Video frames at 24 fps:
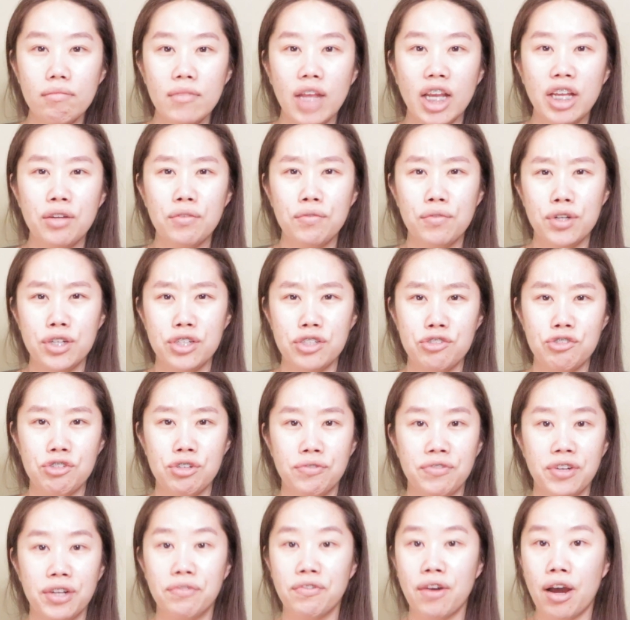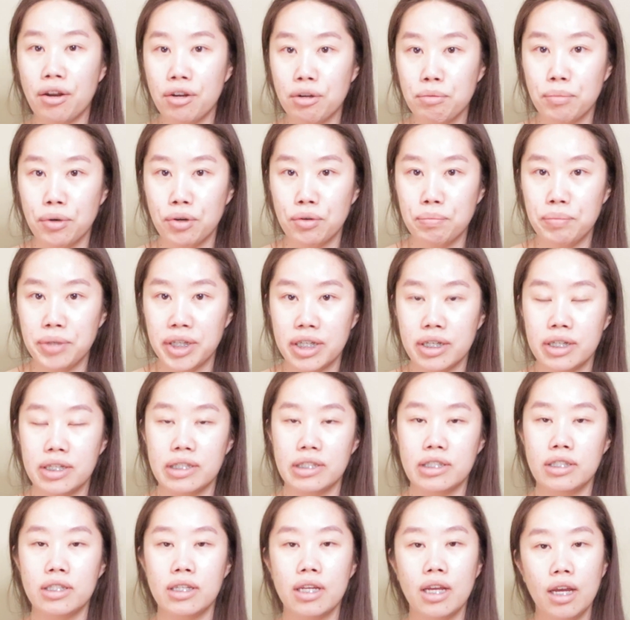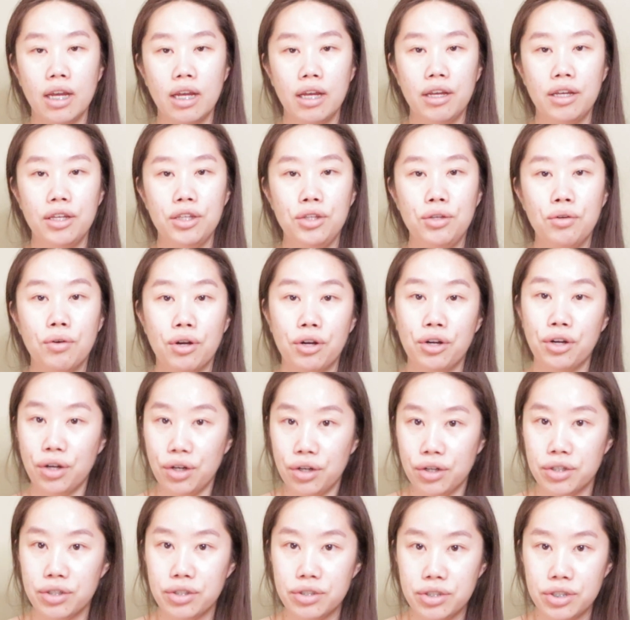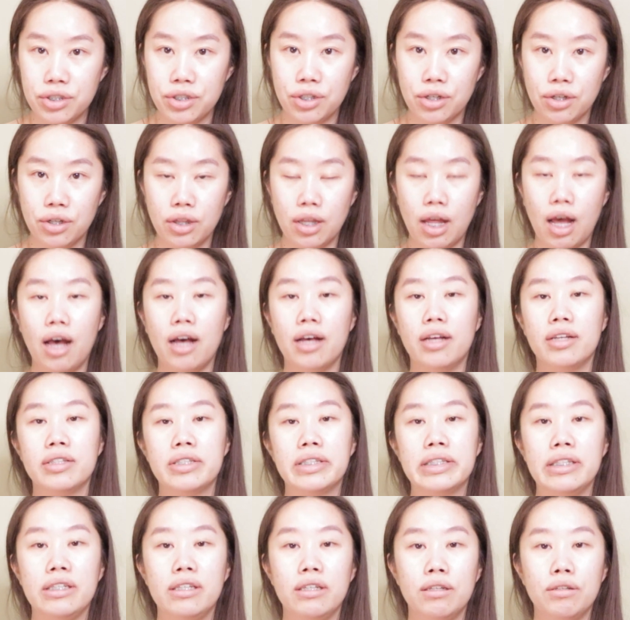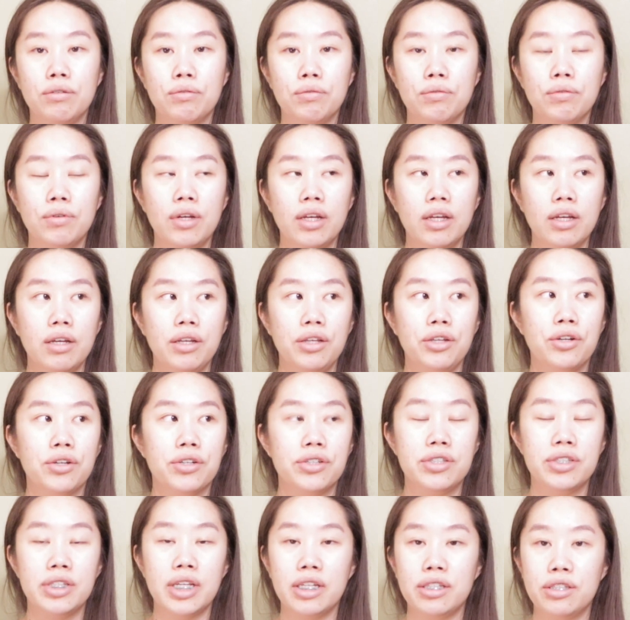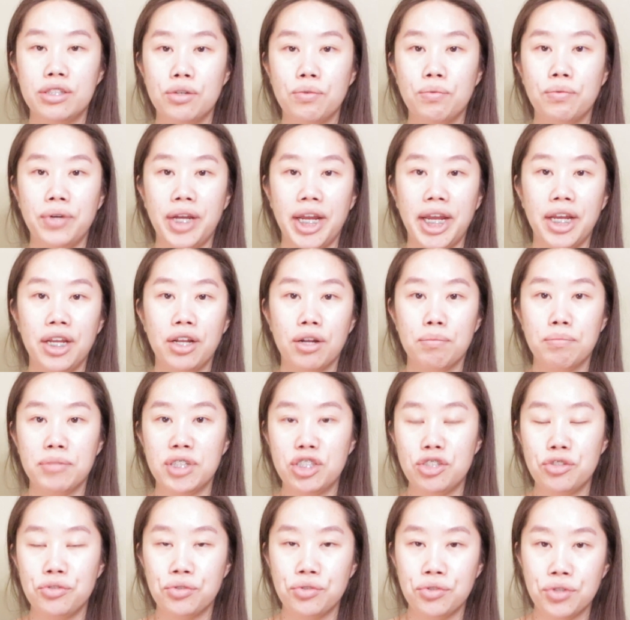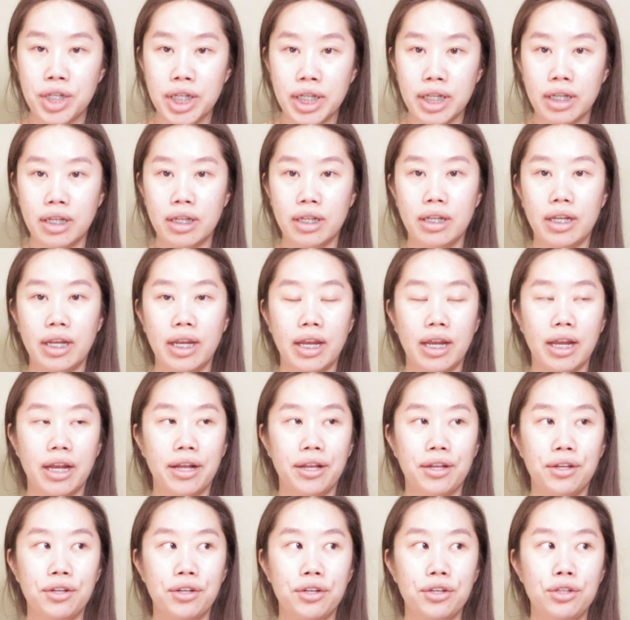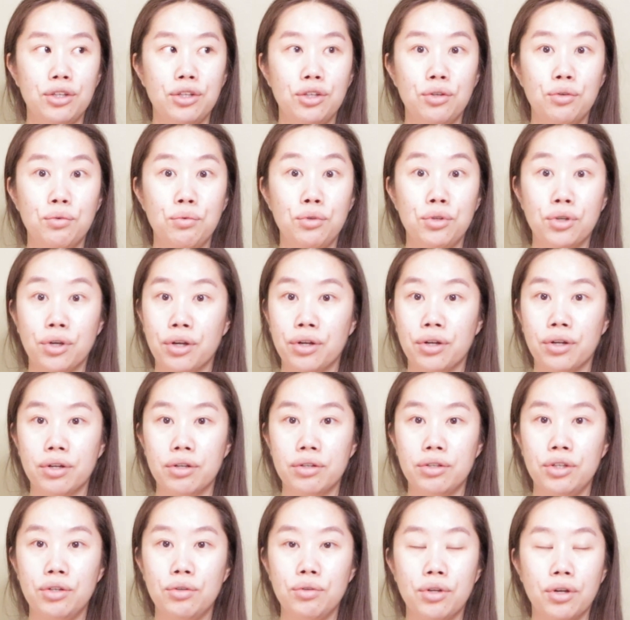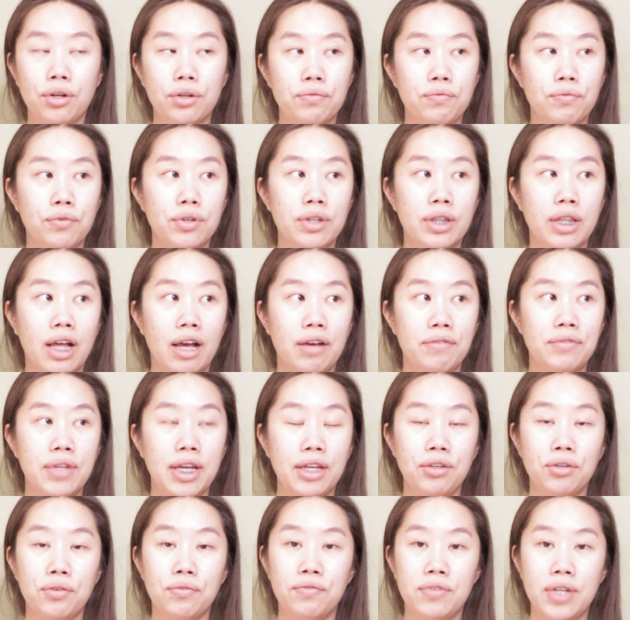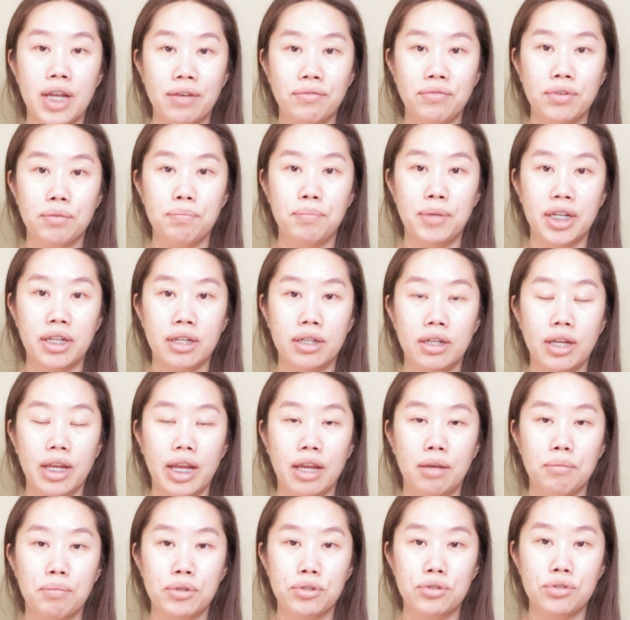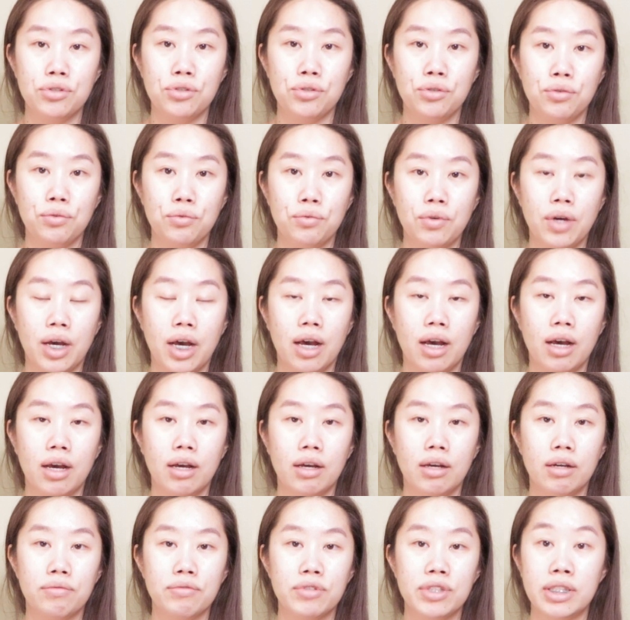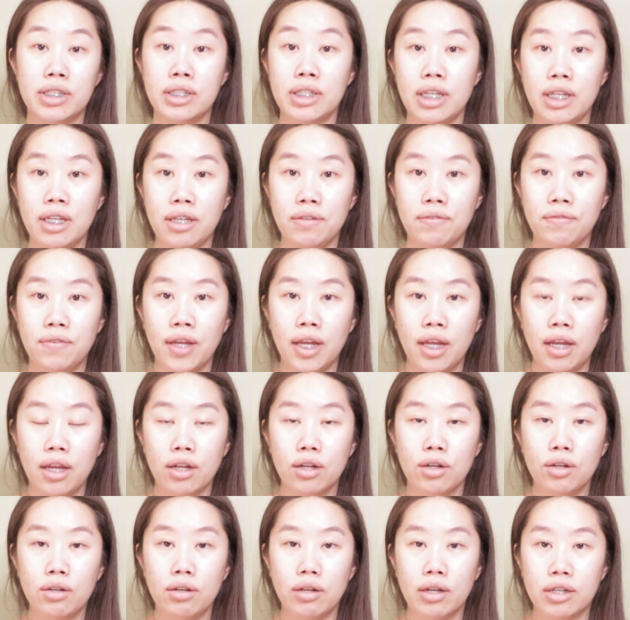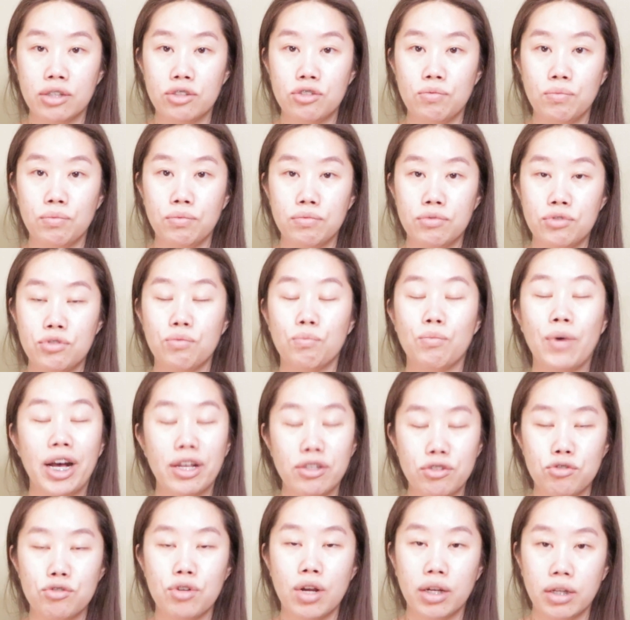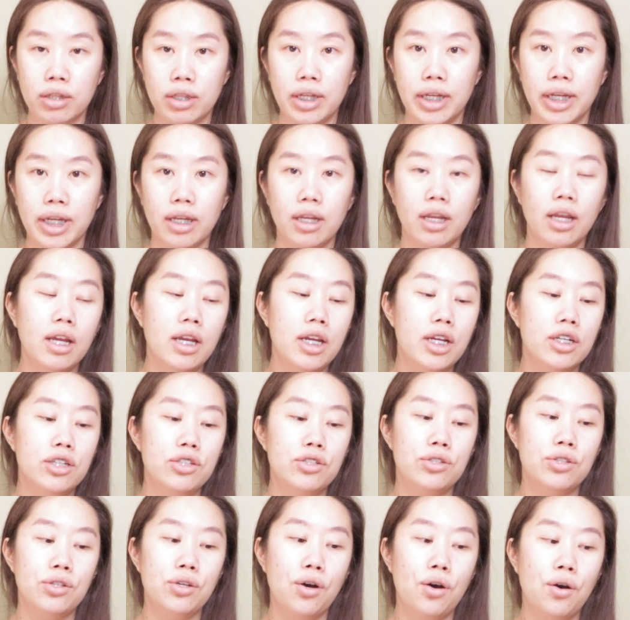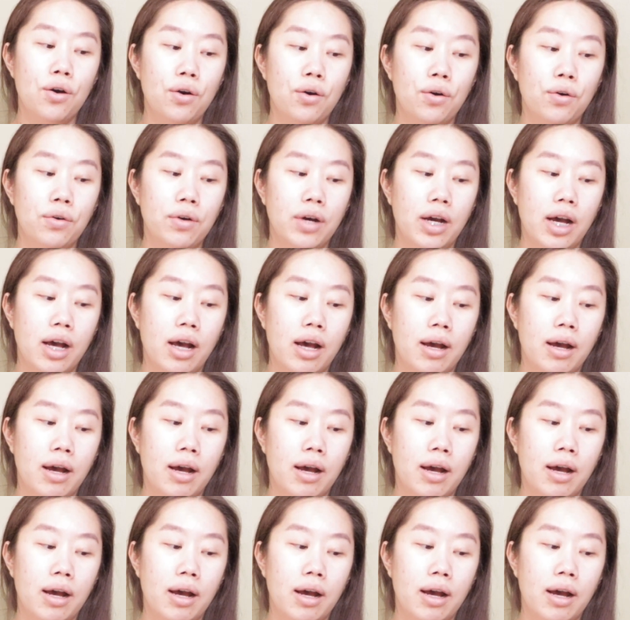of course you're very vulnerable because you're hurt, you're lost, you're sent away, you're mistreated, and you yearn for love that you've never been able to receive while struggling. So